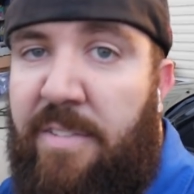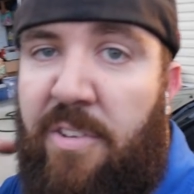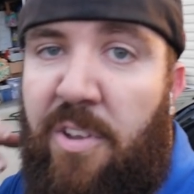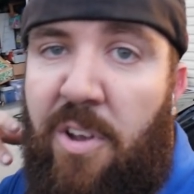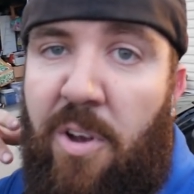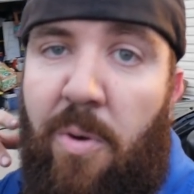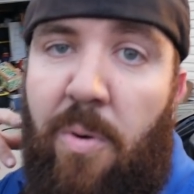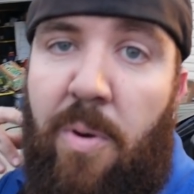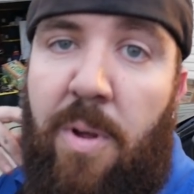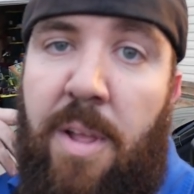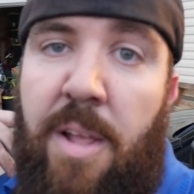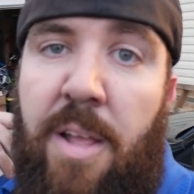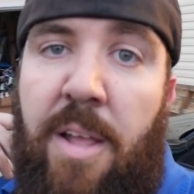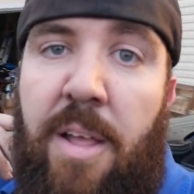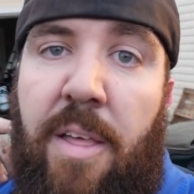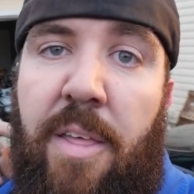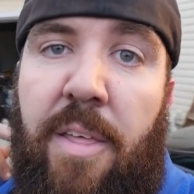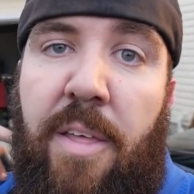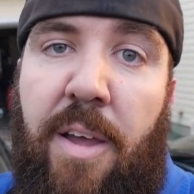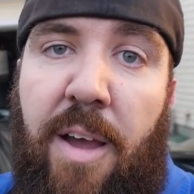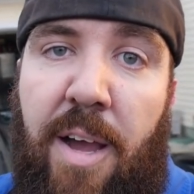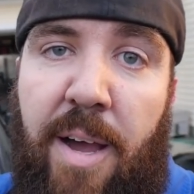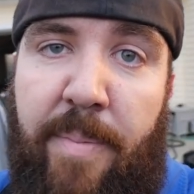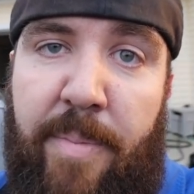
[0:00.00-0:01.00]
So
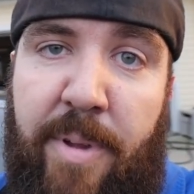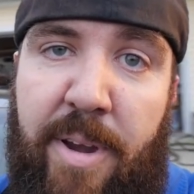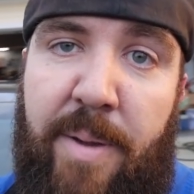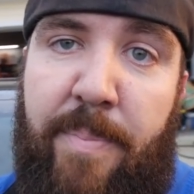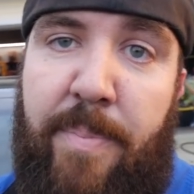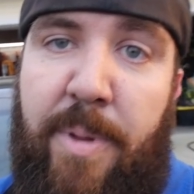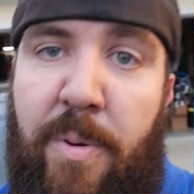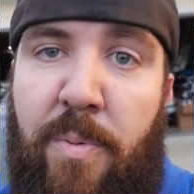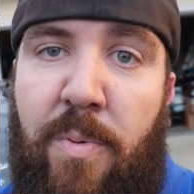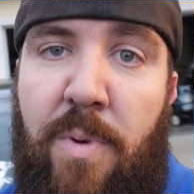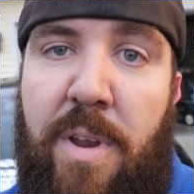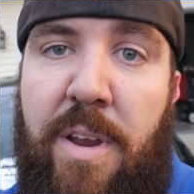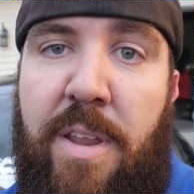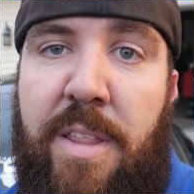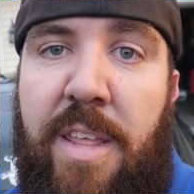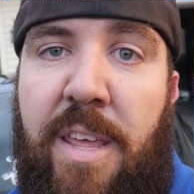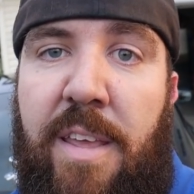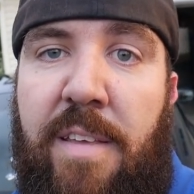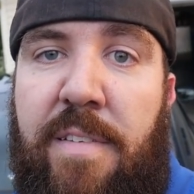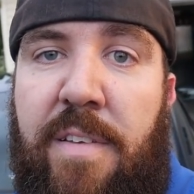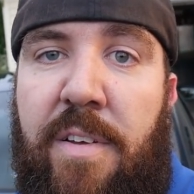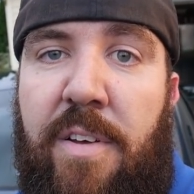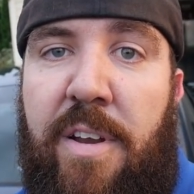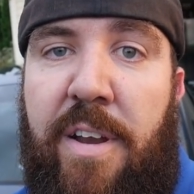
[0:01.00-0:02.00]
I'm gonna be running
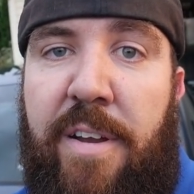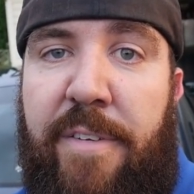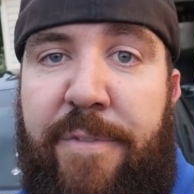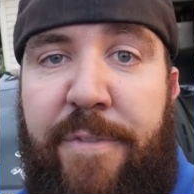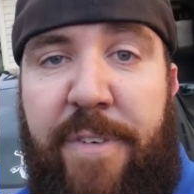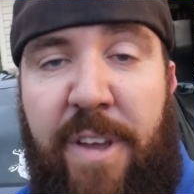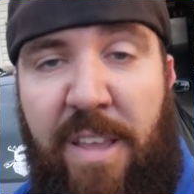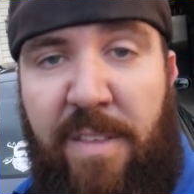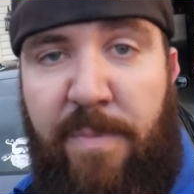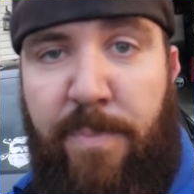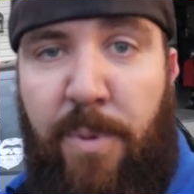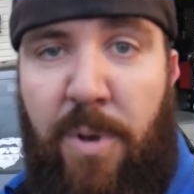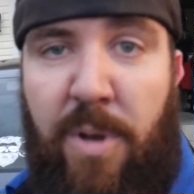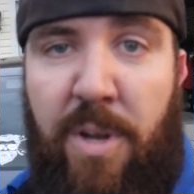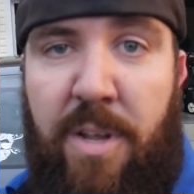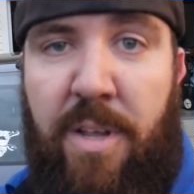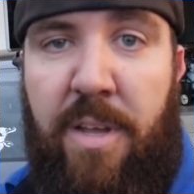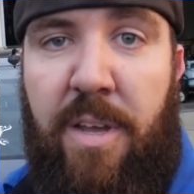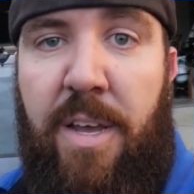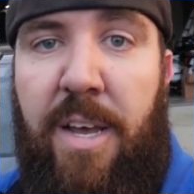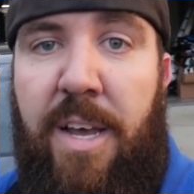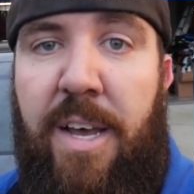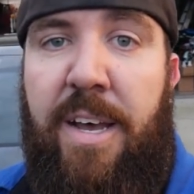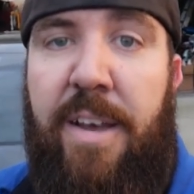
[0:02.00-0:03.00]
these on a
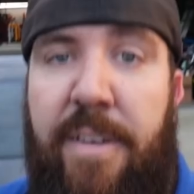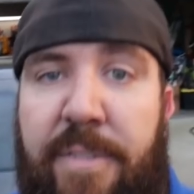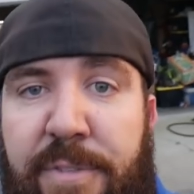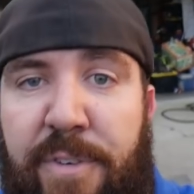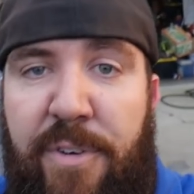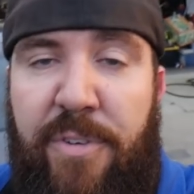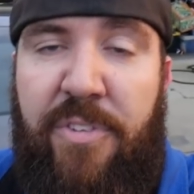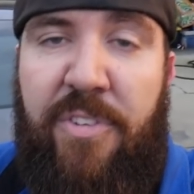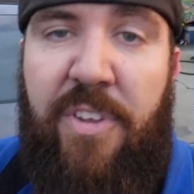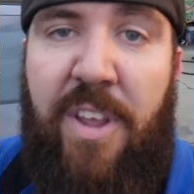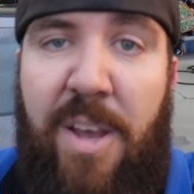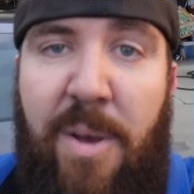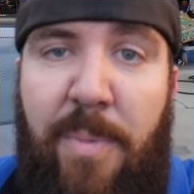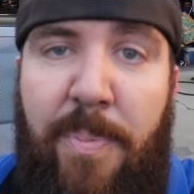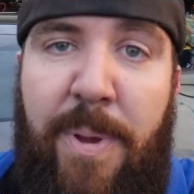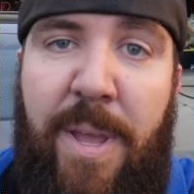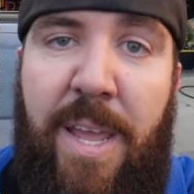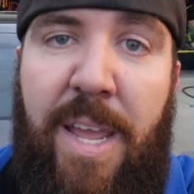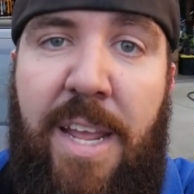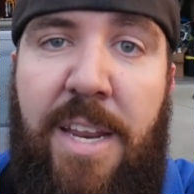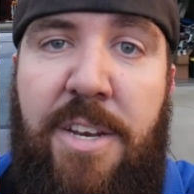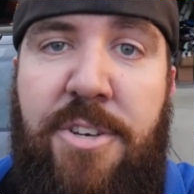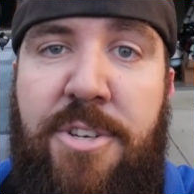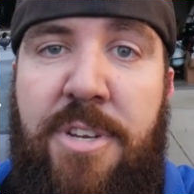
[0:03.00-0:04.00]
Facebook for sale
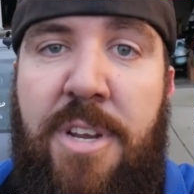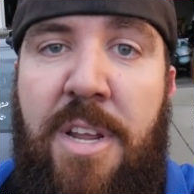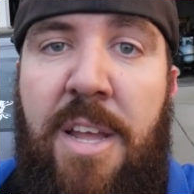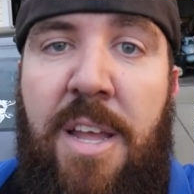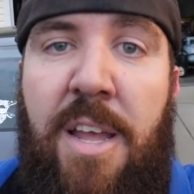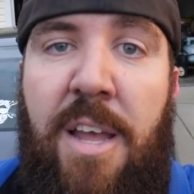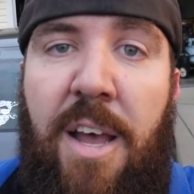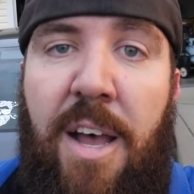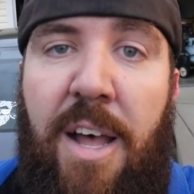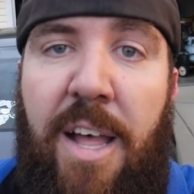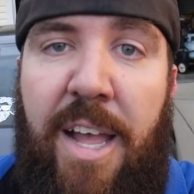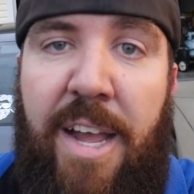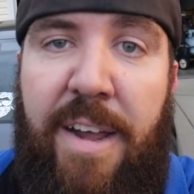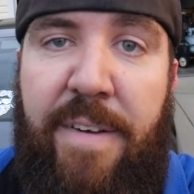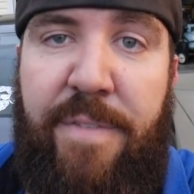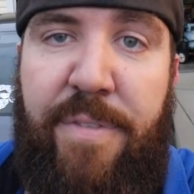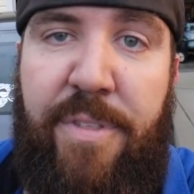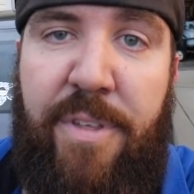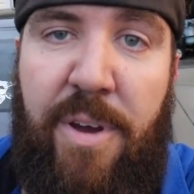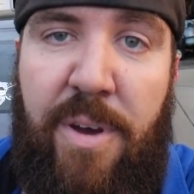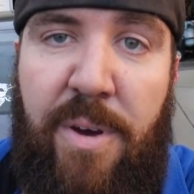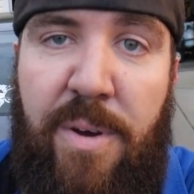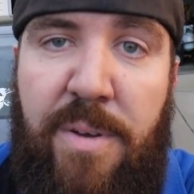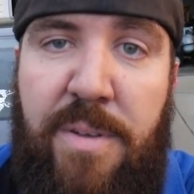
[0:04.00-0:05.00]
page. I'll
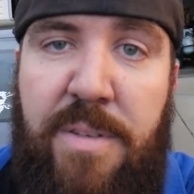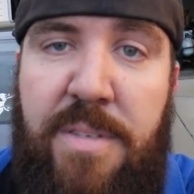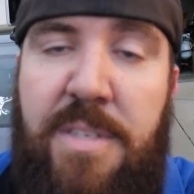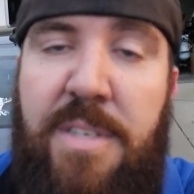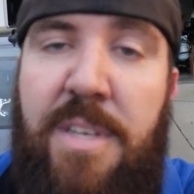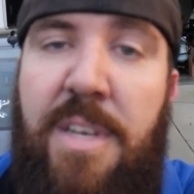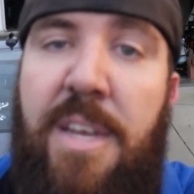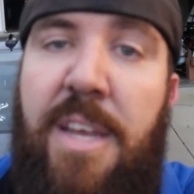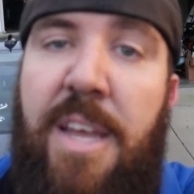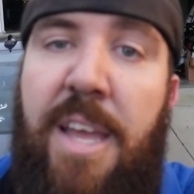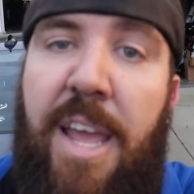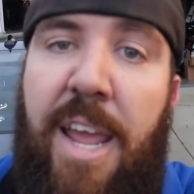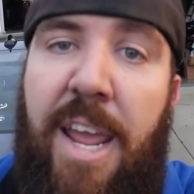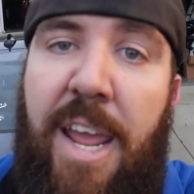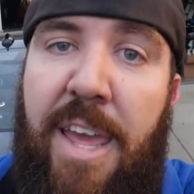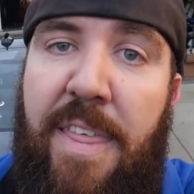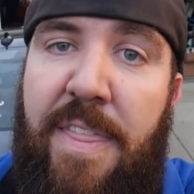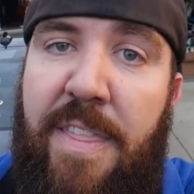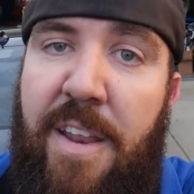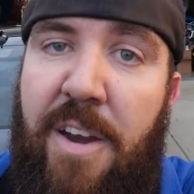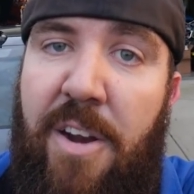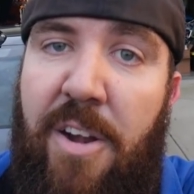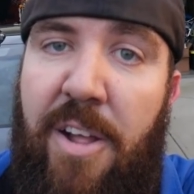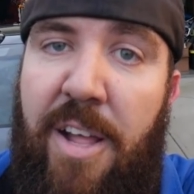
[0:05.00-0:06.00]
have those
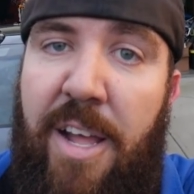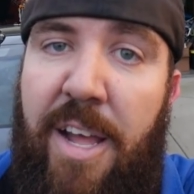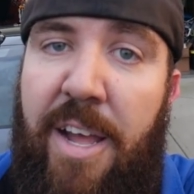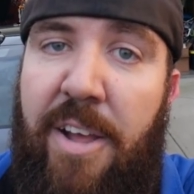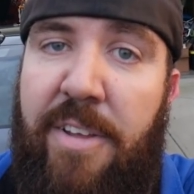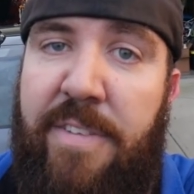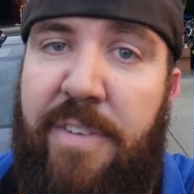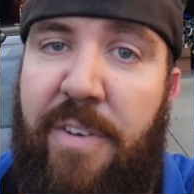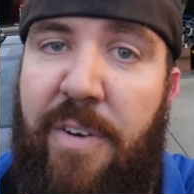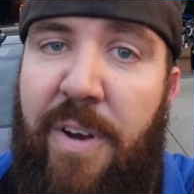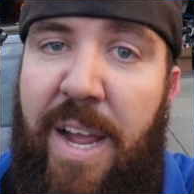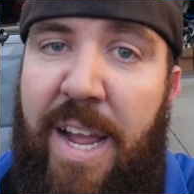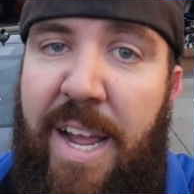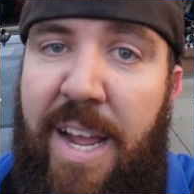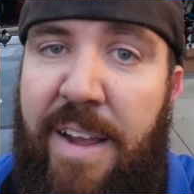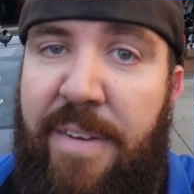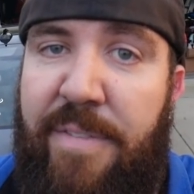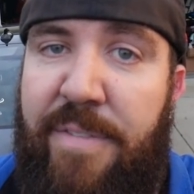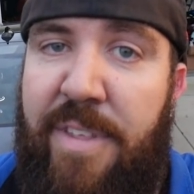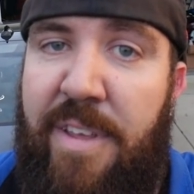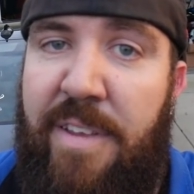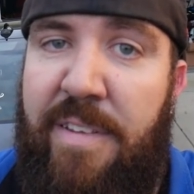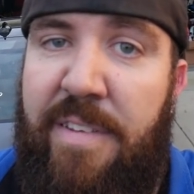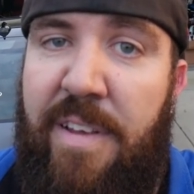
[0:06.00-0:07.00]
And then I'll also
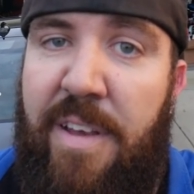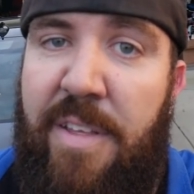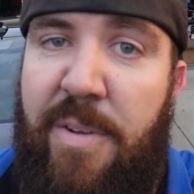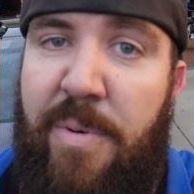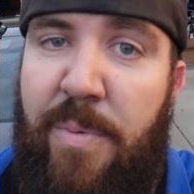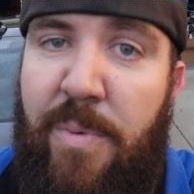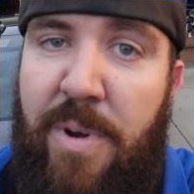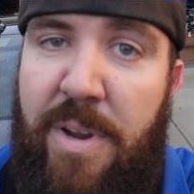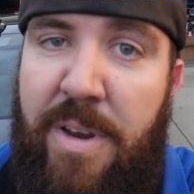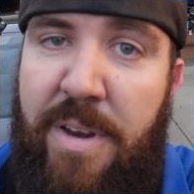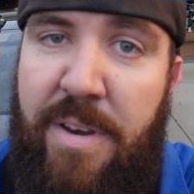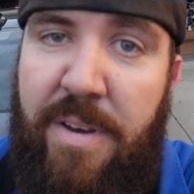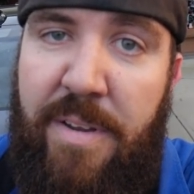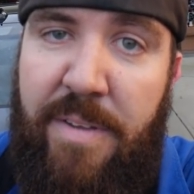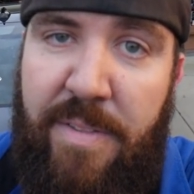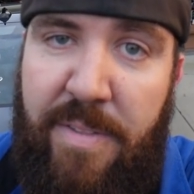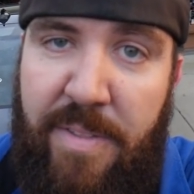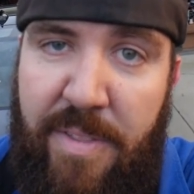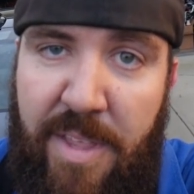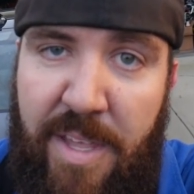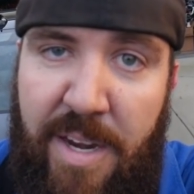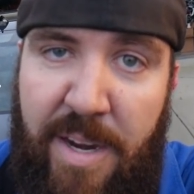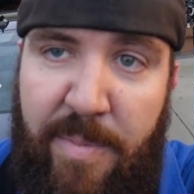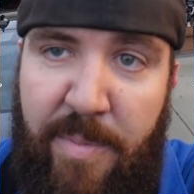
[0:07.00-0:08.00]
have this other
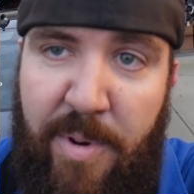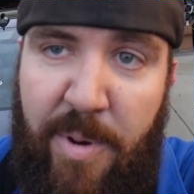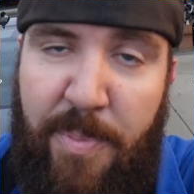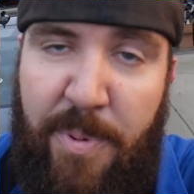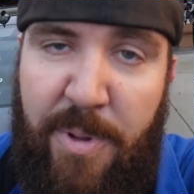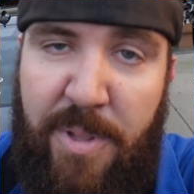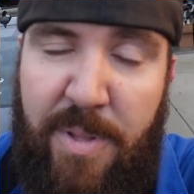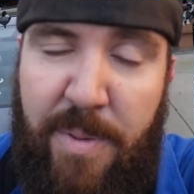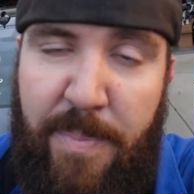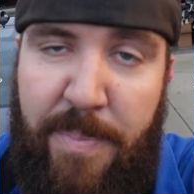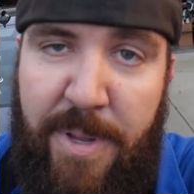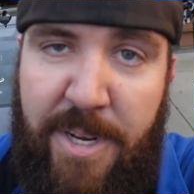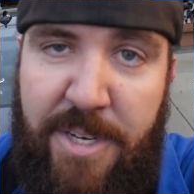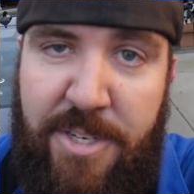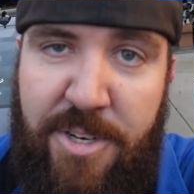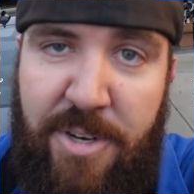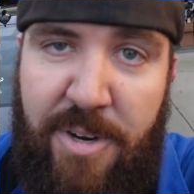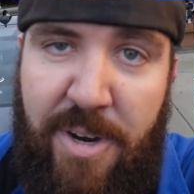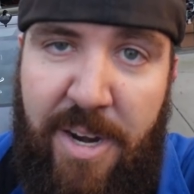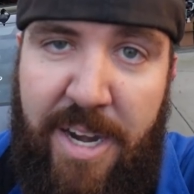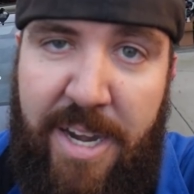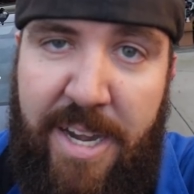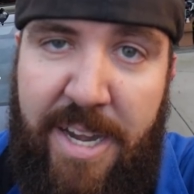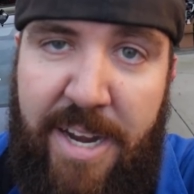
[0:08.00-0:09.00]
one that I'm gonna put the
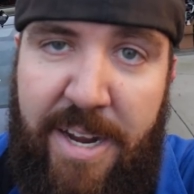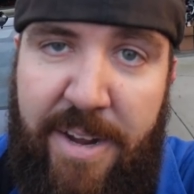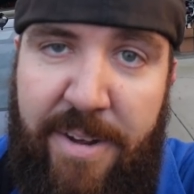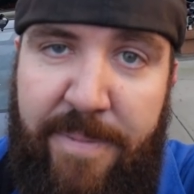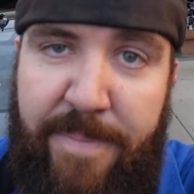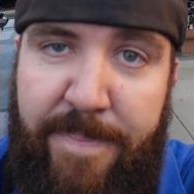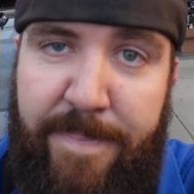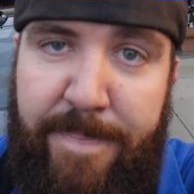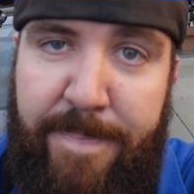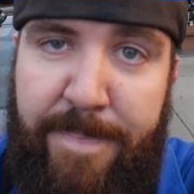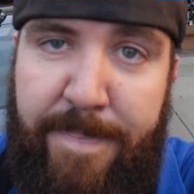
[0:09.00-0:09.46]
picture right now.